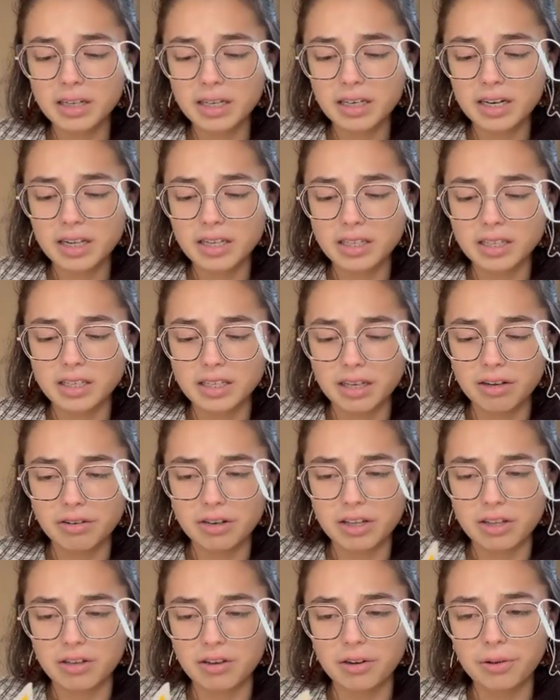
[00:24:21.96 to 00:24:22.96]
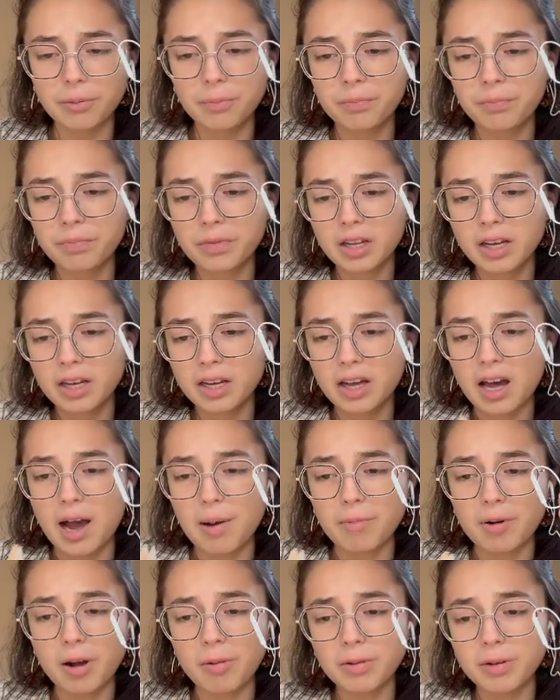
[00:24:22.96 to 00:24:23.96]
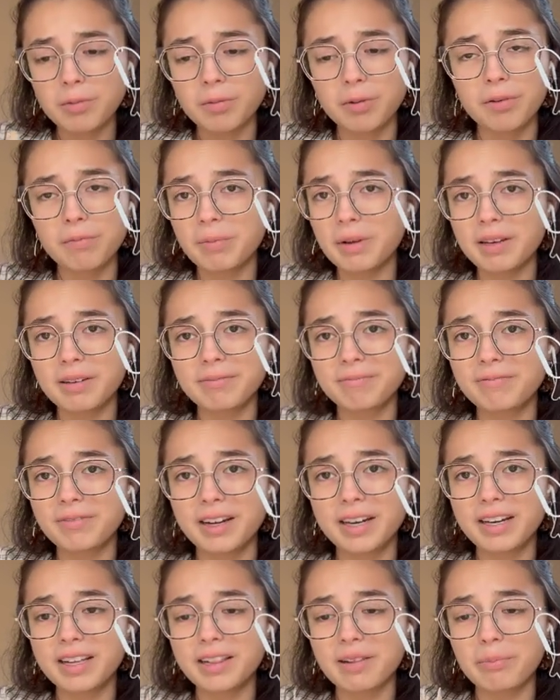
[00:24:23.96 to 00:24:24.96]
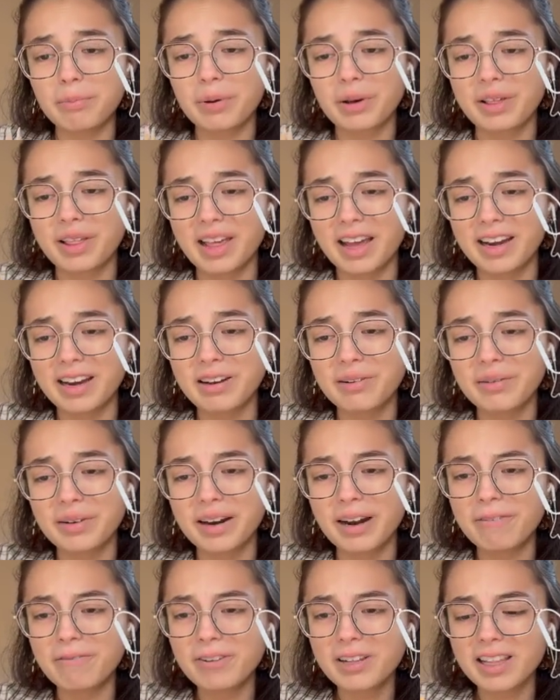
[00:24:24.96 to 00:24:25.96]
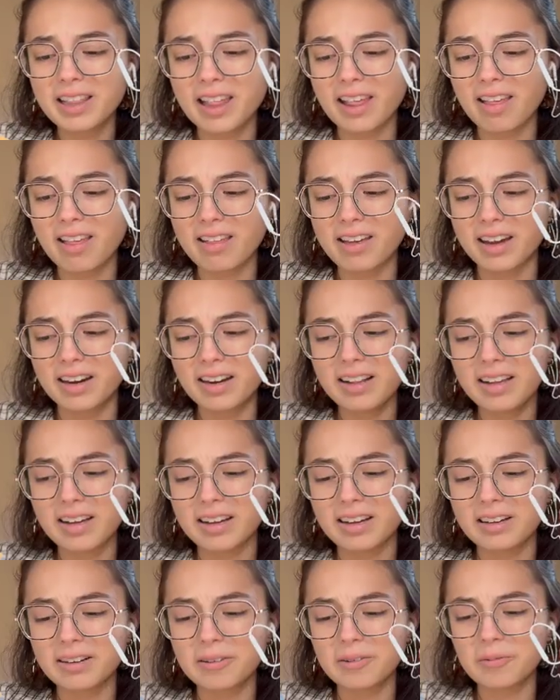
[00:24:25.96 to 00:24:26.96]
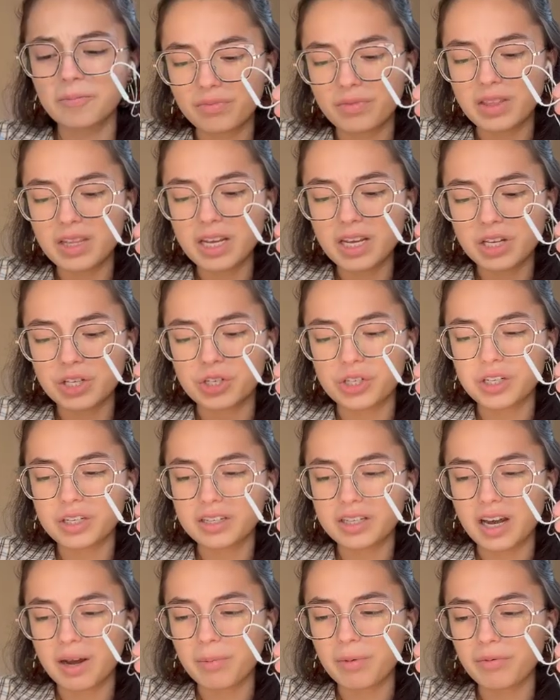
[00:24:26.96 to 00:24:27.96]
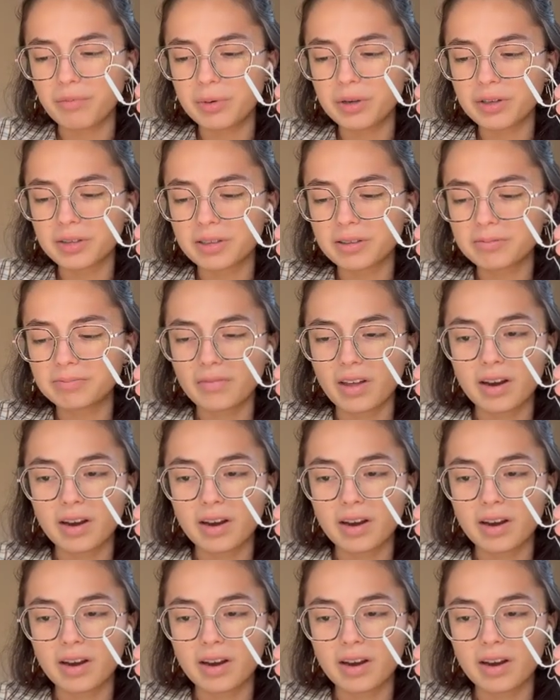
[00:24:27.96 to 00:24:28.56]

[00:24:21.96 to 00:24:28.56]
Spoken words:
it is a series, so I probably won't be finding the books anywhere. I feel like this is kind of like a niche type of book.